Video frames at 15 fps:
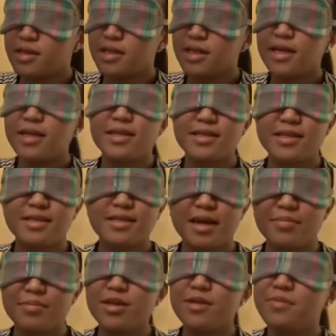
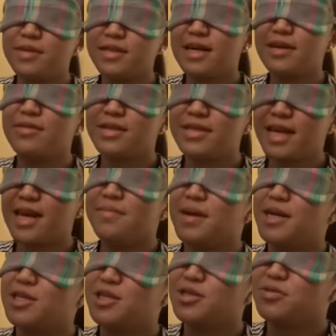I'm gonna put down the date I'm
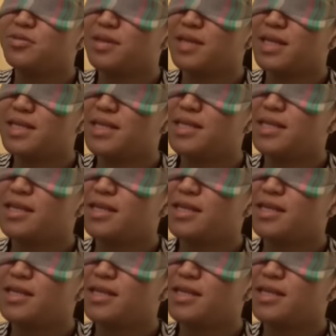actually doing this.